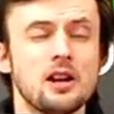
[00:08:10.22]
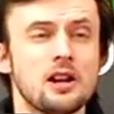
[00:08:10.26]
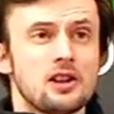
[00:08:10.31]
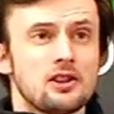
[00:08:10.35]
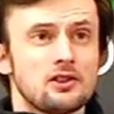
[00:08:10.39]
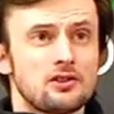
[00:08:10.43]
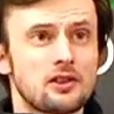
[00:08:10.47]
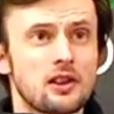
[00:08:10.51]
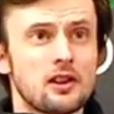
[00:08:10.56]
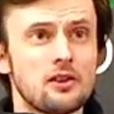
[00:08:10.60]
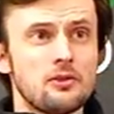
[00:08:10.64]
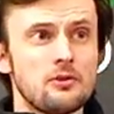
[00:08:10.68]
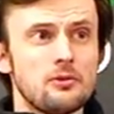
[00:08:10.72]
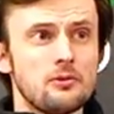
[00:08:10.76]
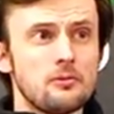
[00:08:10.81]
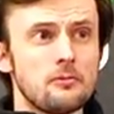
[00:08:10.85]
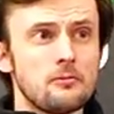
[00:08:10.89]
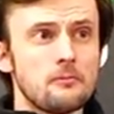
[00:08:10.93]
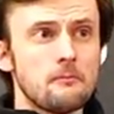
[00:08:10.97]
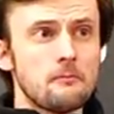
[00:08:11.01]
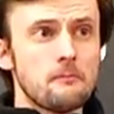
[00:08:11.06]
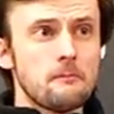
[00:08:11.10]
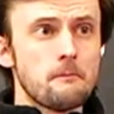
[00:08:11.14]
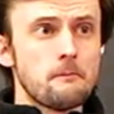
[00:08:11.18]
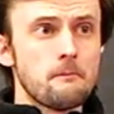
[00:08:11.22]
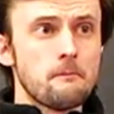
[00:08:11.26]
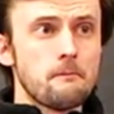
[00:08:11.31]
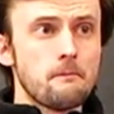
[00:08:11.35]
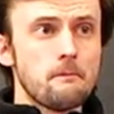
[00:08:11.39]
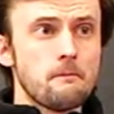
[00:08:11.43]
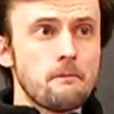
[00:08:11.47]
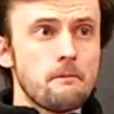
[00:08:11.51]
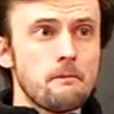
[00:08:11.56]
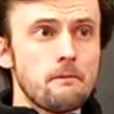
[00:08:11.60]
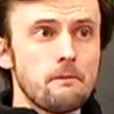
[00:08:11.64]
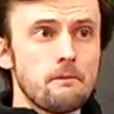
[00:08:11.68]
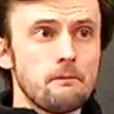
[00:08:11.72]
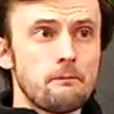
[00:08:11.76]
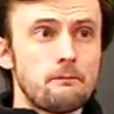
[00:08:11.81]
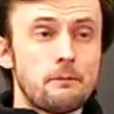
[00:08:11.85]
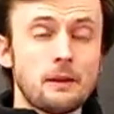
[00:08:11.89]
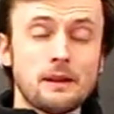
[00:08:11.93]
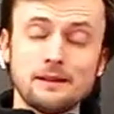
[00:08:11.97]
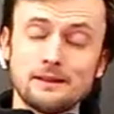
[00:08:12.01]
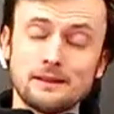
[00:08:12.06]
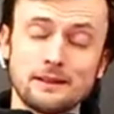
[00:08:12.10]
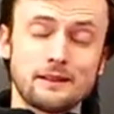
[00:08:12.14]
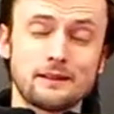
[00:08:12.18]
So
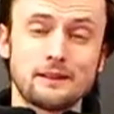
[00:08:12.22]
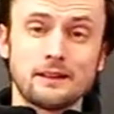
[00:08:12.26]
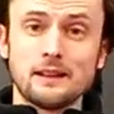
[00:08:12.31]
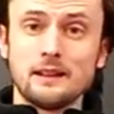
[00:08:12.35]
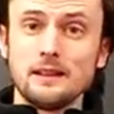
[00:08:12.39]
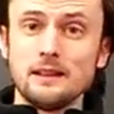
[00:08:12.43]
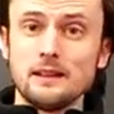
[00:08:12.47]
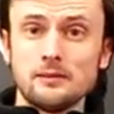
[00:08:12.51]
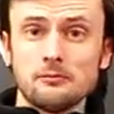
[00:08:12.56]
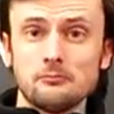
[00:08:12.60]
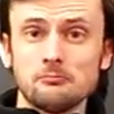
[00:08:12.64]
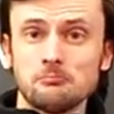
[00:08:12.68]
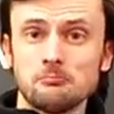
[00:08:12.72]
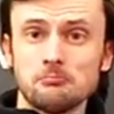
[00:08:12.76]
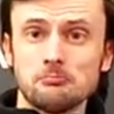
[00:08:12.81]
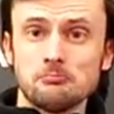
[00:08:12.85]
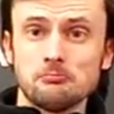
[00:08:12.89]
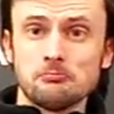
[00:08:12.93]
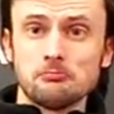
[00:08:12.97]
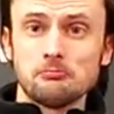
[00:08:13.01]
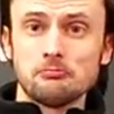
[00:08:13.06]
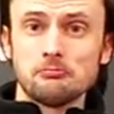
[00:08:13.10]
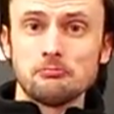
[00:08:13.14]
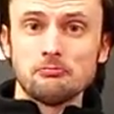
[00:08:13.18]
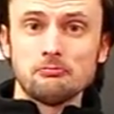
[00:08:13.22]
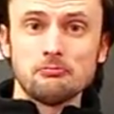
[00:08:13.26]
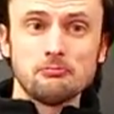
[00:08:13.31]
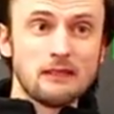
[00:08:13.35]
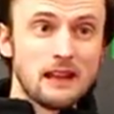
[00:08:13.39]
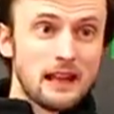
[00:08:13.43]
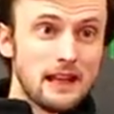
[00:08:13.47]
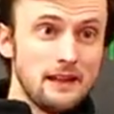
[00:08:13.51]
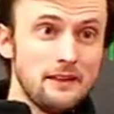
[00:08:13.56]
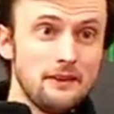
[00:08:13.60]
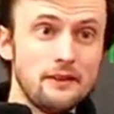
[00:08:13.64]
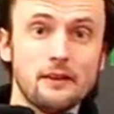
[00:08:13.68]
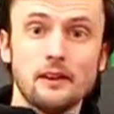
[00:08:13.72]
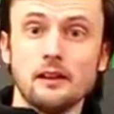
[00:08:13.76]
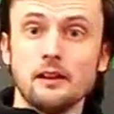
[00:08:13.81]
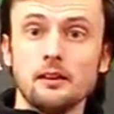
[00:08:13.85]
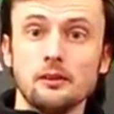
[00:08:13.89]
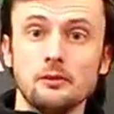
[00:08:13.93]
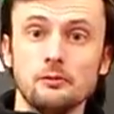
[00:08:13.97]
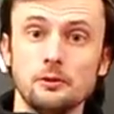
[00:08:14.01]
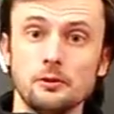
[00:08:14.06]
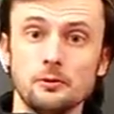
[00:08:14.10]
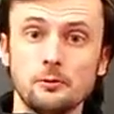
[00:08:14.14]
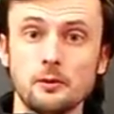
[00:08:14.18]
basically, either
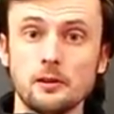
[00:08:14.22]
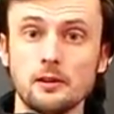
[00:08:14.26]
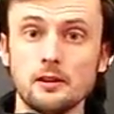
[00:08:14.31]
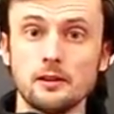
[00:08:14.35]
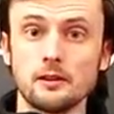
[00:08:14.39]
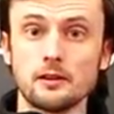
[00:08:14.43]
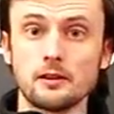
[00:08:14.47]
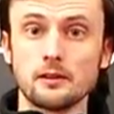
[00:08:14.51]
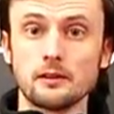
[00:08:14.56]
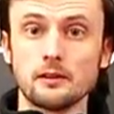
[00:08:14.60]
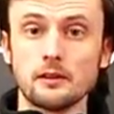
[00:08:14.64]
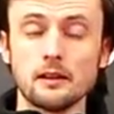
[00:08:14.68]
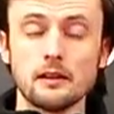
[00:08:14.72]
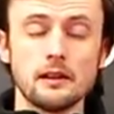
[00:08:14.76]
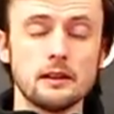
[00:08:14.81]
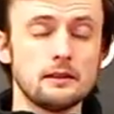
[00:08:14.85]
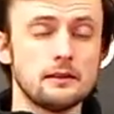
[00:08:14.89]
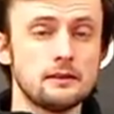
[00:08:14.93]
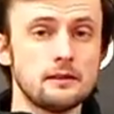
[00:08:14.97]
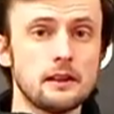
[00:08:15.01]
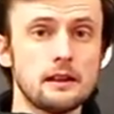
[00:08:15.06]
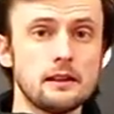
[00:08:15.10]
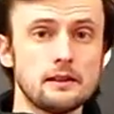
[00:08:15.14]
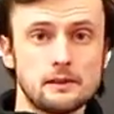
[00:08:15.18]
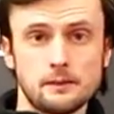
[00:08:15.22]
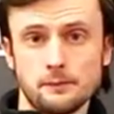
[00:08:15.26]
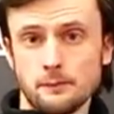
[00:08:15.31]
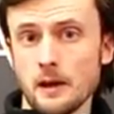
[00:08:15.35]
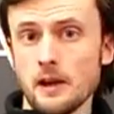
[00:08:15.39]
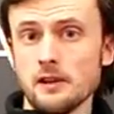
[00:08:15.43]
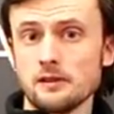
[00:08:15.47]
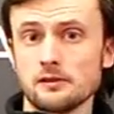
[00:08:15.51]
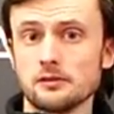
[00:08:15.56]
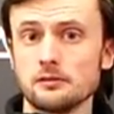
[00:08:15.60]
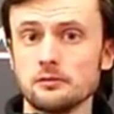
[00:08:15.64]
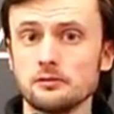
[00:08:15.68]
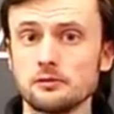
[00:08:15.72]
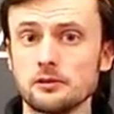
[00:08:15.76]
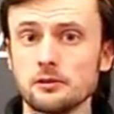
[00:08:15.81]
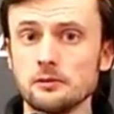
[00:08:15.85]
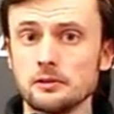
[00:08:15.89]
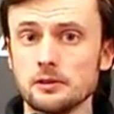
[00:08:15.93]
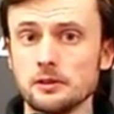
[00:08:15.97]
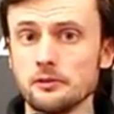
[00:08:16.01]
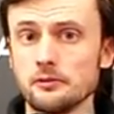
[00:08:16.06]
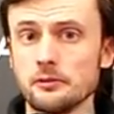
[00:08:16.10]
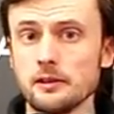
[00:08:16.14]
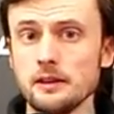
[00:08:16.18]
would work. It's personal to a
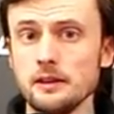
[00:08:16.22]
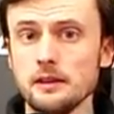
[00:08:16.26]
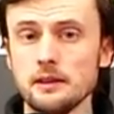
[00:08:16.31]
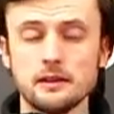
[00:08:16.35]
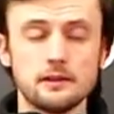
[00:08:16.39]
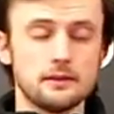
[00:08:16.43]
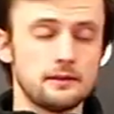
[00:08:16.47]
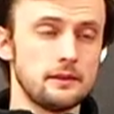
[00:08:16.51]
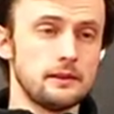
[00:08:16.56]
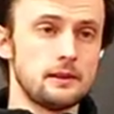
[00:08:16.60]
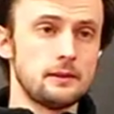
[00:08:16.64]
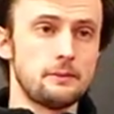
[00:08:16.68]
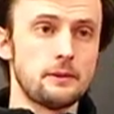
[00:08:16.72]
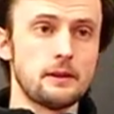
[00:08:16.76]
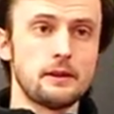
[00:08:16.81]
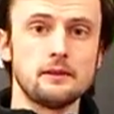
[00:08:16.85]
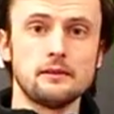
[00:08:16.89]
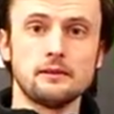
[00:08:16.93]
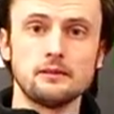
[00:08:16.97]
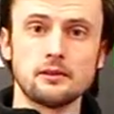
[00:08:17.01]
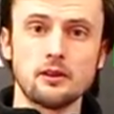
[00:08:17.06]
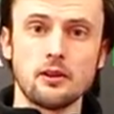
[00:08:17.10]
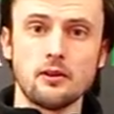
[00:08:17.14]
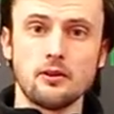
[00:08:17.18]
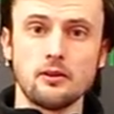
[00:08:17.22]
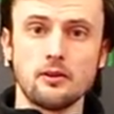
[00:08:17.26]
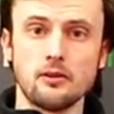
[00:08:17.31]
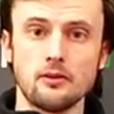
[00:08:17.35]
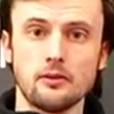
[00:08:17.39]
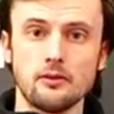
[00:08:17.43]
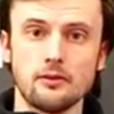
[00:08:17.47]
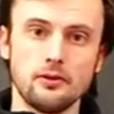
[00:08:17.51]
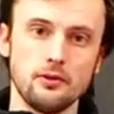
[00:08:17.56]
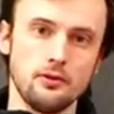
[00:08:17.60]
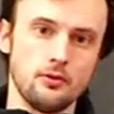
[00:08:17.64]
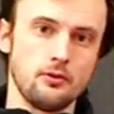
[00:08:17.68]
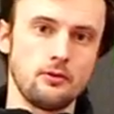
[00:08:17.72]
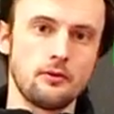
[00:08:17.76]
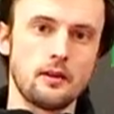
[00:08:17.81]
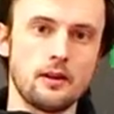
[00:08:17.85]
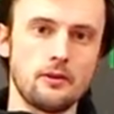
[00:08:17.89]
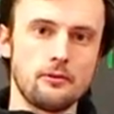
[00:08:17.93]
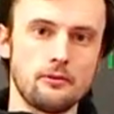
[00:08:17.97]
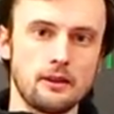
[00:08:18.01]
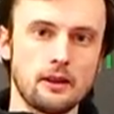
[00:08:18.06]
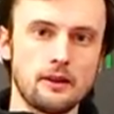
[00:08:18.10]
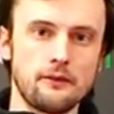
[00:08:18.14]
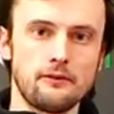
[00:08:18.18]
degree, because it depends on your
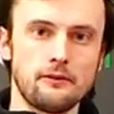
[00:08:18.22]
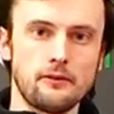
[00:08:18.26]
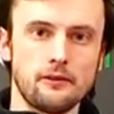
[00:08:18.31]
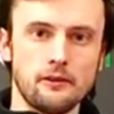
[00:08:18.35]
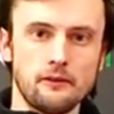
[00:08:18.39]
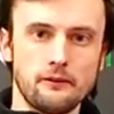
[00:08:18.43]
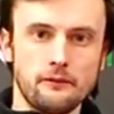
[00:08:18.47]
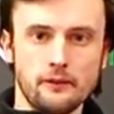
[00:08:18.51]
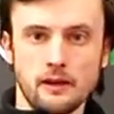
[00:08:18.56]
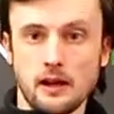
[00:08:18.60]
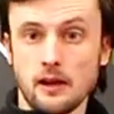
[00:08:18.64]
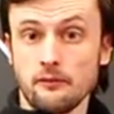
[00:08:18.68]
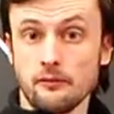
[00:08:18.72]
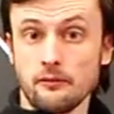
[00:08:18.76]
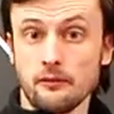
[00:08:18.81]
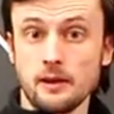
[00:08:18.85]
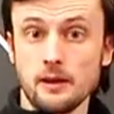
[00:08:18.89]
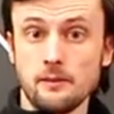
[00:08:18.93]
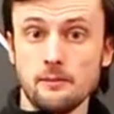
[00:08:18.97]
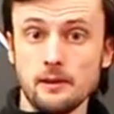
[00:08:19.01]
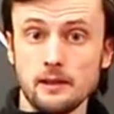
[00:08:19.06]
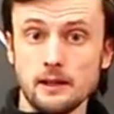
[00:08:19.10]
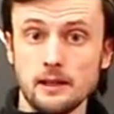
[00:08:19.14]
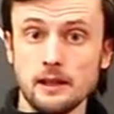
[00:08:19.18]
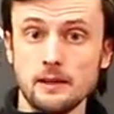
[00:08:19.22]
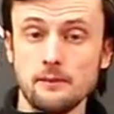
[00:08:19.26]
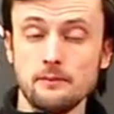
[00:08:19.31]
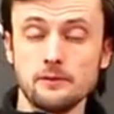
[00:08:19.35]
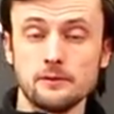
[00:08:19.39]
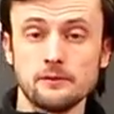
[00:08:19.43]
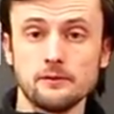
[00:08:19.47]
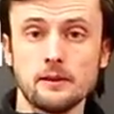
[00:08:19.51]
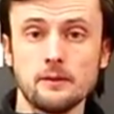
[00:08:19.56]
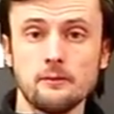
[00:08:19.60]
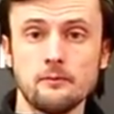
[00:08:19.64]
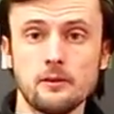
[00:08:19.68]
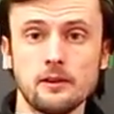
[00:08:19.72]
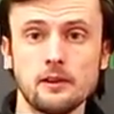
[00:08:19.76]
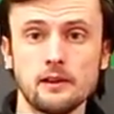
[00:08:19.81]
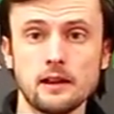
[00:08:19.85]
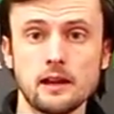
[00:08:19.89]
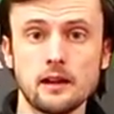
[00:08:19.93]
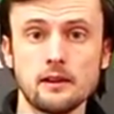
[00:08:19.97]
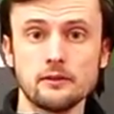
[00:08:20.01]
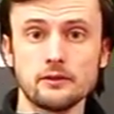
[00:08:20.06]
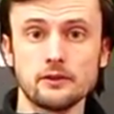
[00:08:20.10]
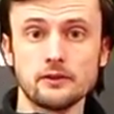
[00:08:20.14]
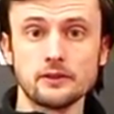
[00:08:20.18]
own level of recovery ability between
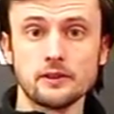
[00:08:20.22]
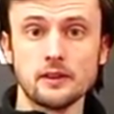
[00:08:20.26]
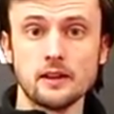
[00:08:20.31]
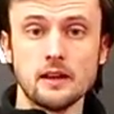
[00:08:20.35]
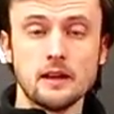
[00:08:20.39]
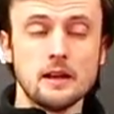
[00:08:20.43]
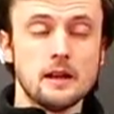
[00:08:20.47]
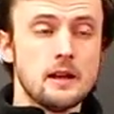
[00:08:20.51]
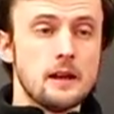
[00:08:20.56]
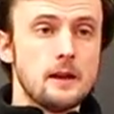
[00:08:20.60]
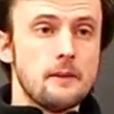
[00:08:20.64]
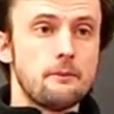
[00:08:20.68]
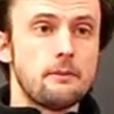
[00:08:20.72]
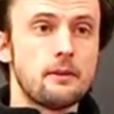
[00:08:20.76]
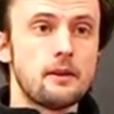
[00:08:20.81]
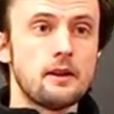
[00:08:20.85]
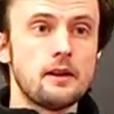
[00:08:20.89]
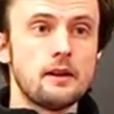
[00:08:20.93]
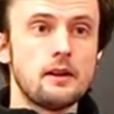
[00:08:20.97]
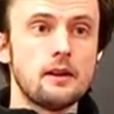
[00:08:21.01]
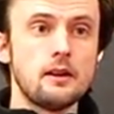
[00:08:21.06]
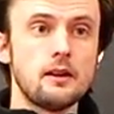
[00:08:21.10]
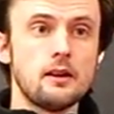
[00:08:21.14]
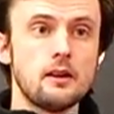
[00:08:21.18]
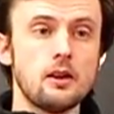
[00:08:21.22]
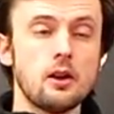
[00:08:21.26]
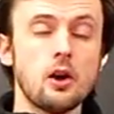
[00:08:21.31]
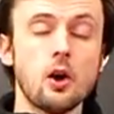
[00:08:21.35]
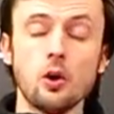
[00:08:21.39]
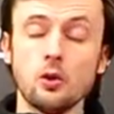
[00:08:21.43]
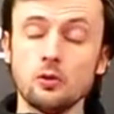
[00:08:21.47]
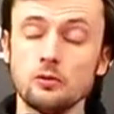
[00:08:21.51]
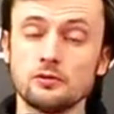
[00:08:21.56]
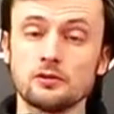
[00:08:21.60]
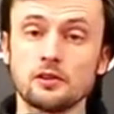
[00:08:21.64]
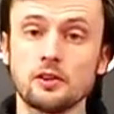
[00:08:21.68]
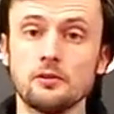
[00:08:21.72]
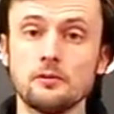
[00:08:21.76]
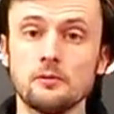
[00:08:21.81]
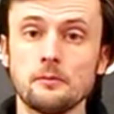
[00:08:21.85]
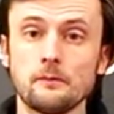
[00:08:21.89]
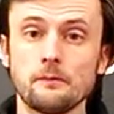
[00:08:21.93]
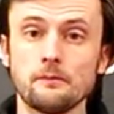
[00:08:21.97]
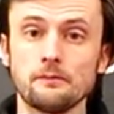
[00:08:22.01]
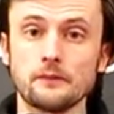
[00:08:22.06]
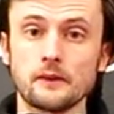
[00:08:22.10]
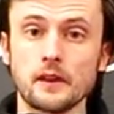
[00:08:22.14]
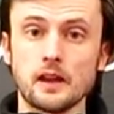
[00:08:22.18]
workouts. But also,
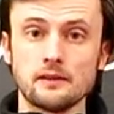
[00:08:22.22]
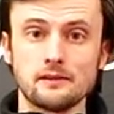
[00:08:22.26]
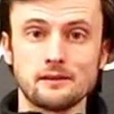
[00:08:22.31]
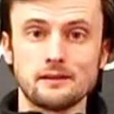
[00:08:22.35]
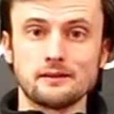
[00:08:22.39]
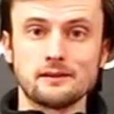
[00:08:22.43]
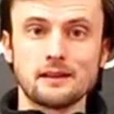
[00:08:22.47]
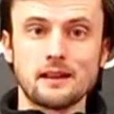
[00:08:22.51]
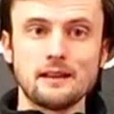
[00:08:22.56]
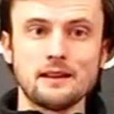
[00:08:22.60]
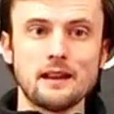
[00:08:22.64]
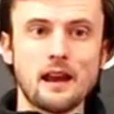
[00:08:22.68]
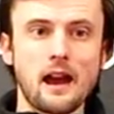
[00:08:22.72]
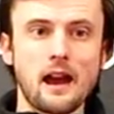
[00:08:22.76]
as I say,